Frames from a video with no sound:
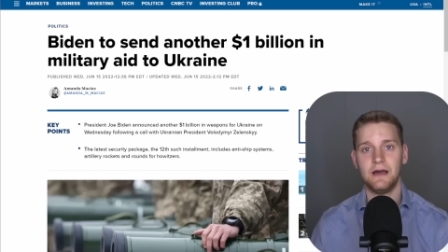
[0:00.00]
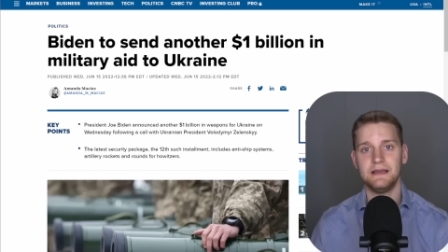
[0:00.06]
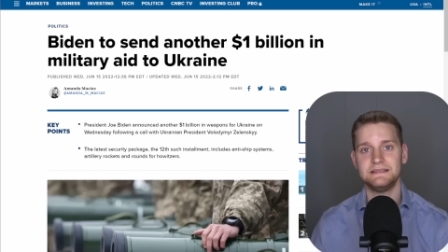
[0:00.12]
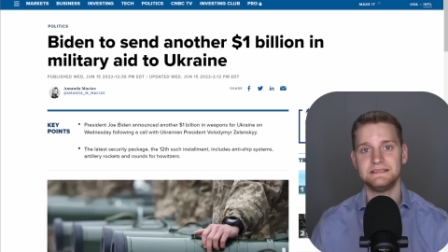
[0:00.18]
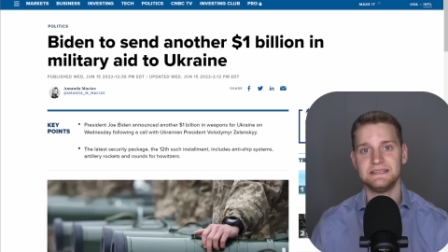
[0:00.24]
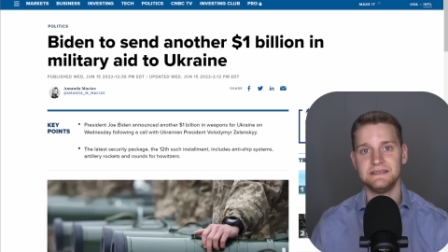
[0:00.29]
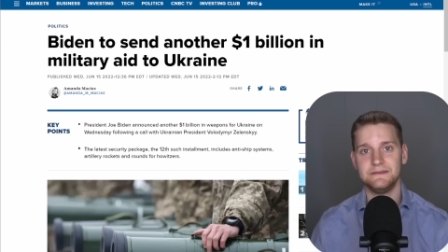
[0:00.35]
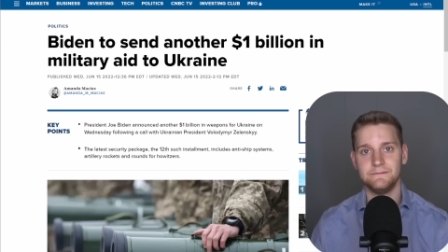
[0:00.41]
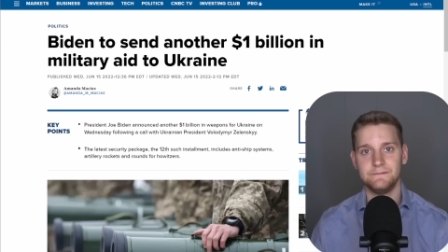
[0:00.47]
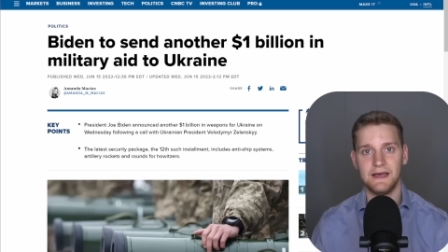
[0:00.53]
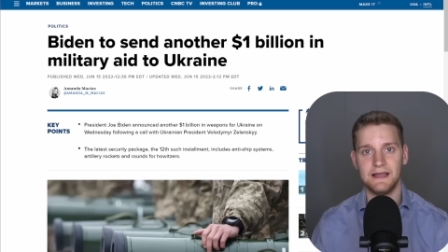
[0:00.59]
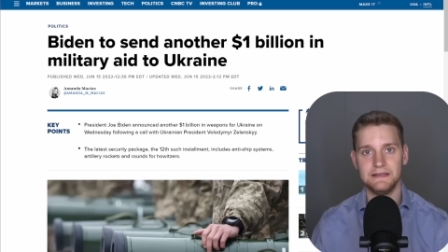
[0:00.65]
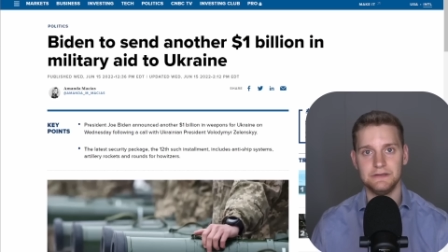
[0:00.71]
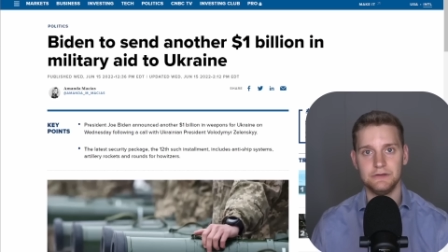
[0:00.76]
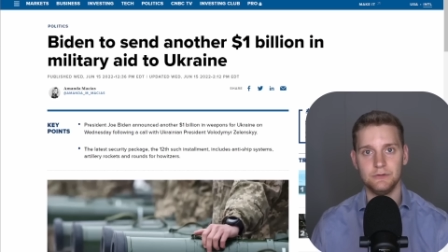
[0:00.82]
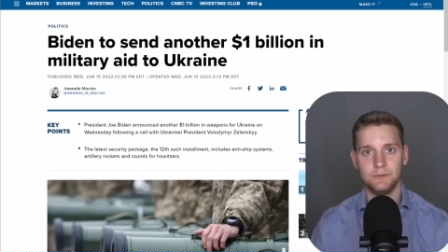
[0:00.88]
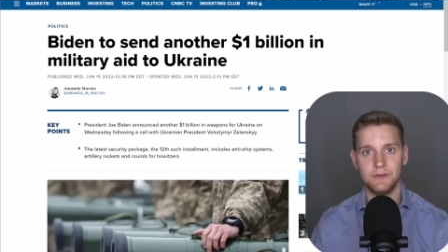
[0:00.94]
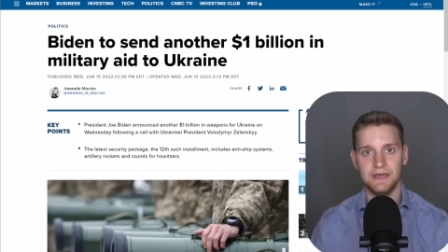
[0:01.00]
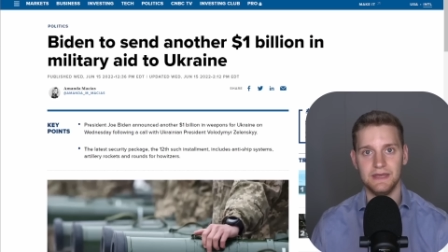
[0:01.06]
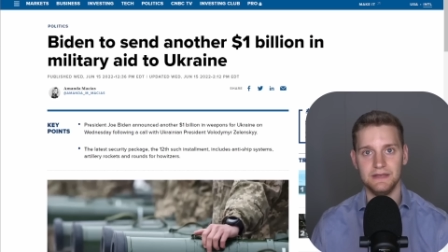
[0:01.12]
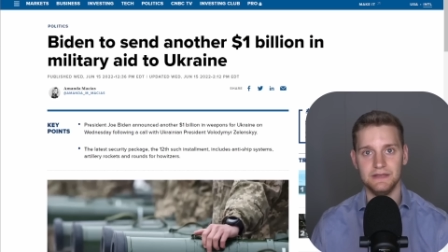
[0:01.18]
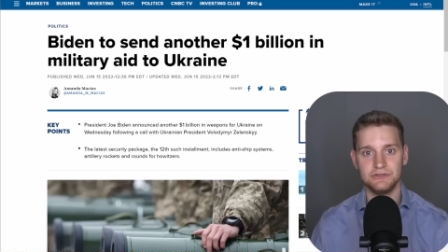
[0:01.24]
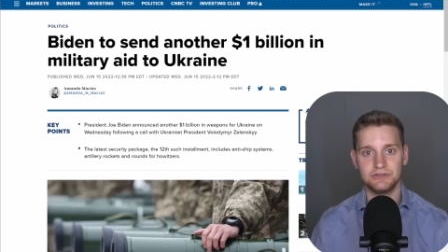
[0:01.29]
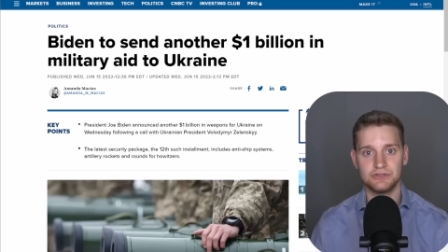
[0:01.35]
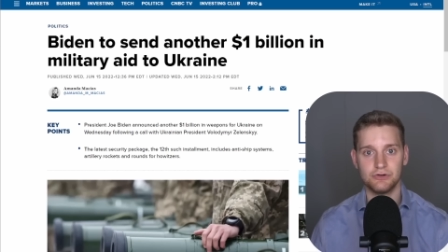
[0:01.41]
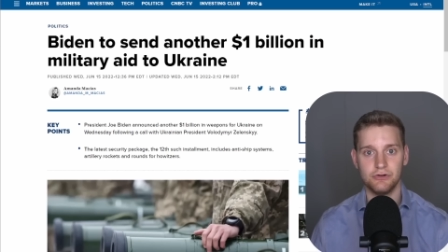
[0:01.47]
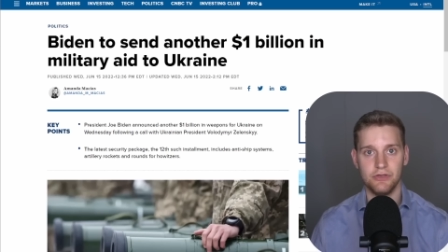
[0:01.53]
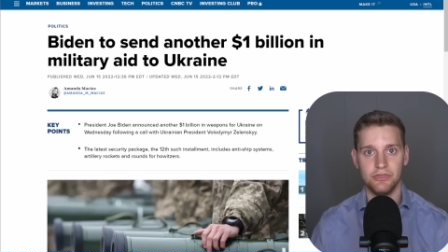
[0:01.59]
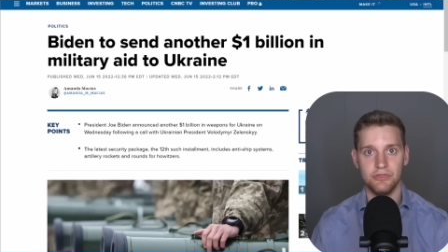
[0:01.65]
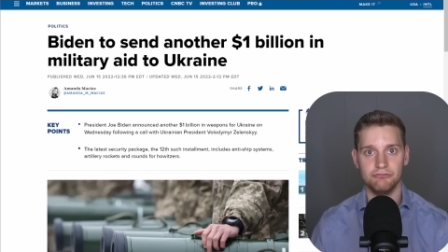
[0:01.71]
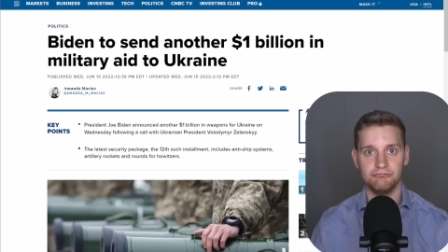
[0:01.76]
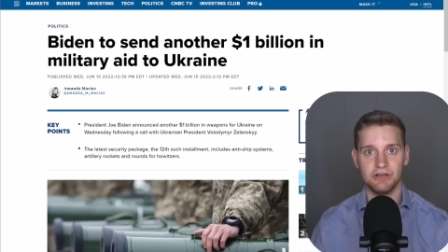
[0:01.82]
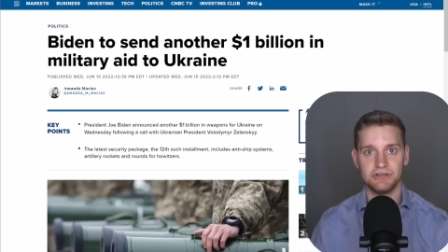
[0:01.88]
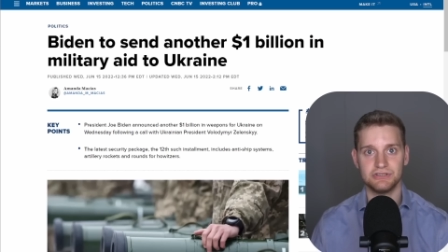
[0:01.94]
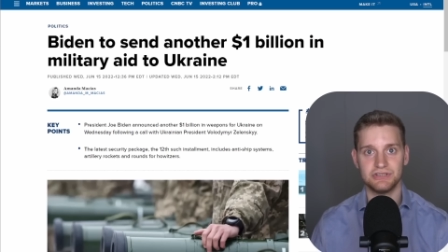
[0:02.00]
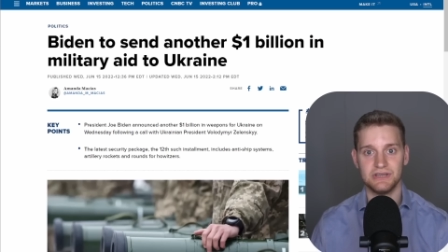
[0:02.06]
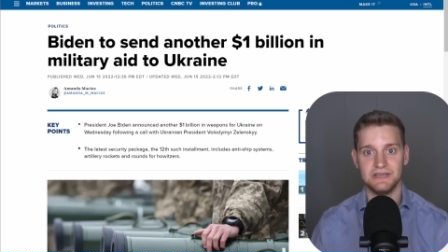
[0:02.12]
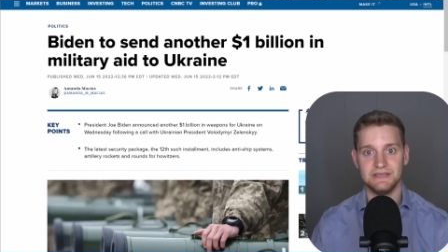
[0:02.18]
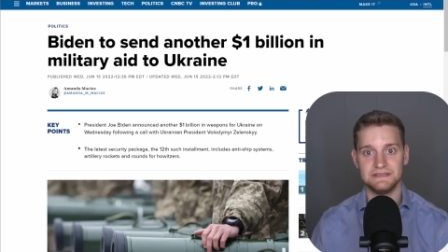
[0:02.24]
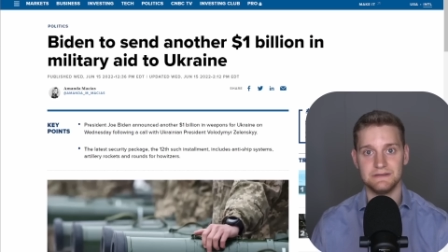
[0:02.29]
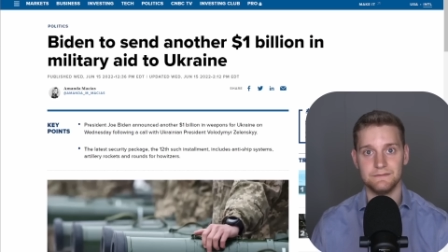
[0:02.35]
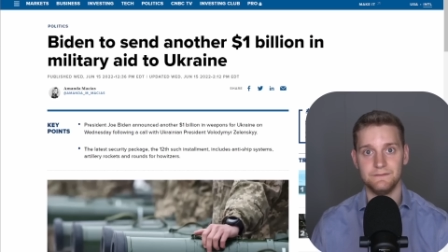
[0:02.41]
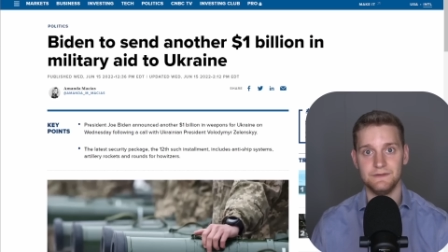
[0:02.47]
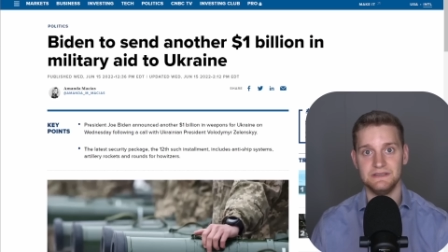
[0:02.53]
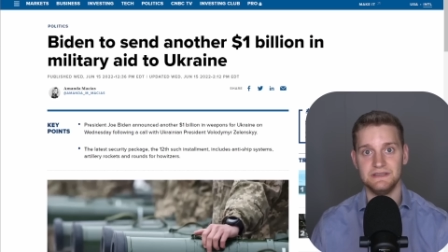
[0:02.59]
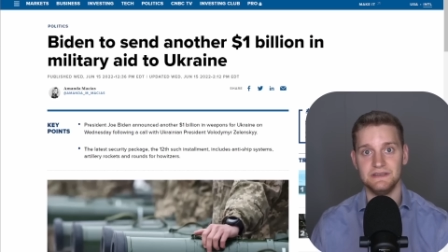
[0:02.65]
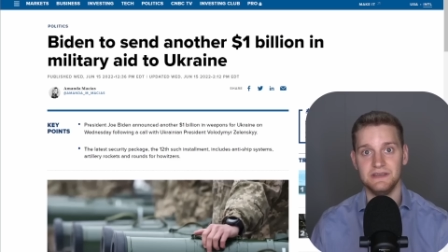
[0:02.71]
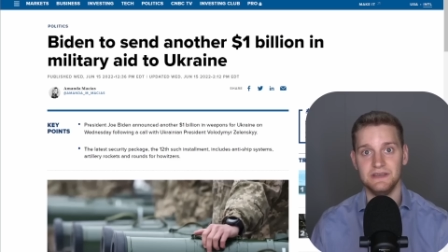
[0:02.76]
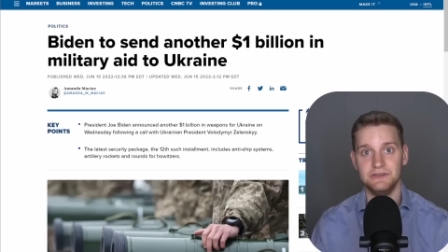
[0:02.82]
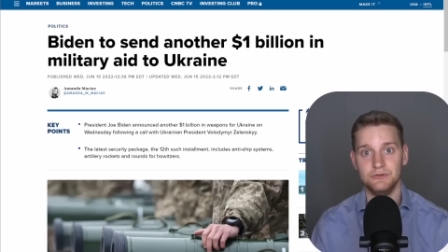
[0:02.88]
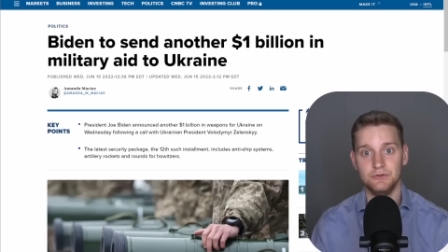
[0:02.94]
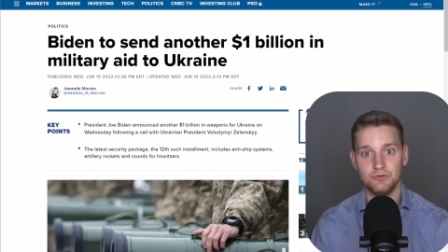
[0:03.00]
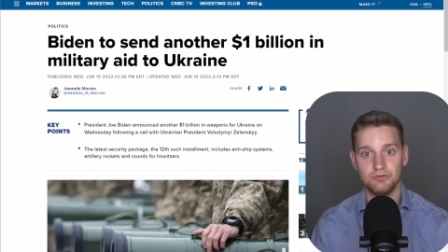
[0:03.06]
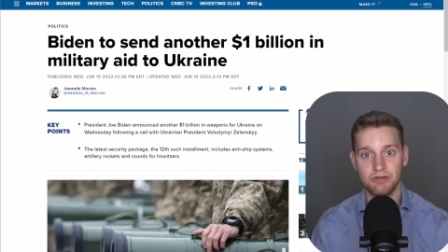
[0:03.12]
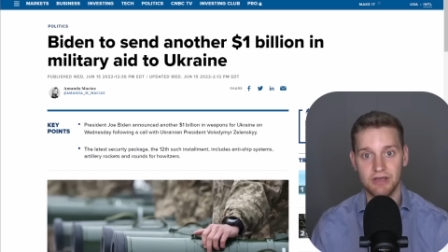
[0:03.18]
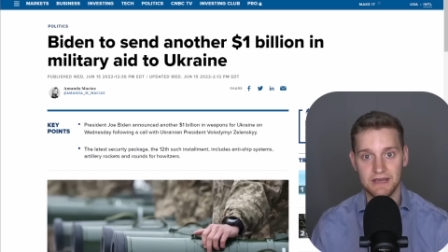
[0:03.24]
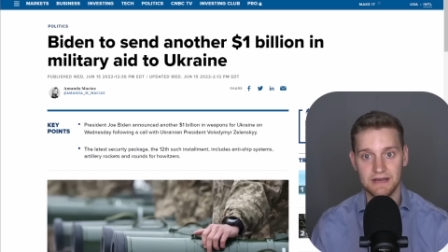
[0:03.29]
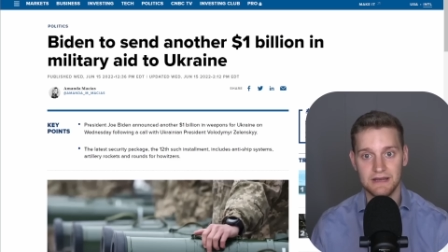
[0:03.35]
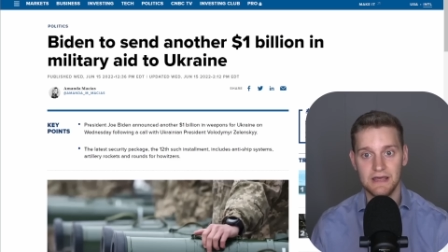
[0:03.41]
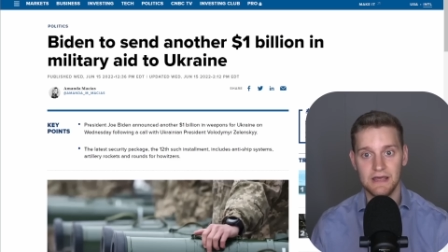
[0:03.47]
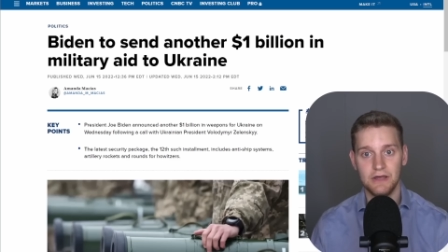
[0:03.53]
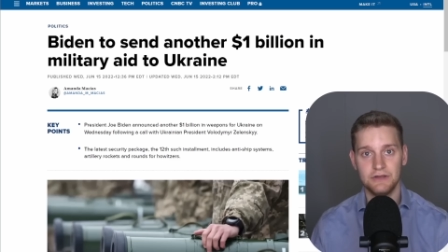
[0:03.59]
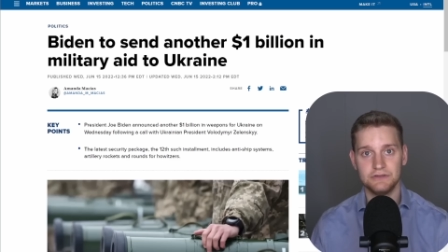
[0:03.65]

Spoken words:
I see value in ensuring that Russia is defeated in Ukraine